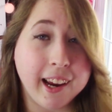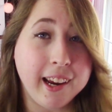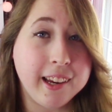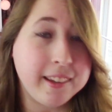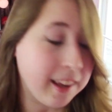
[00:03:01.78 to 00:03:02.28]

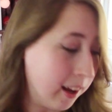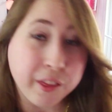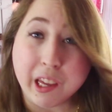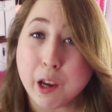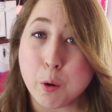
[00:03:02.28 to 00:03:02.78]
is
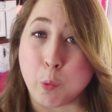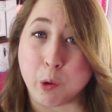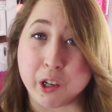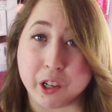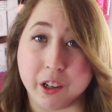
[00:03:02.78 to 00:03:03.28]
the
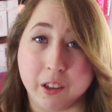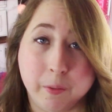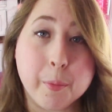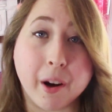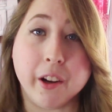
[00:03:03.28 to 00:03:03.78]
original.
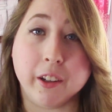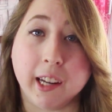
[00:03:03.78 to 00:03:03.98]
Modern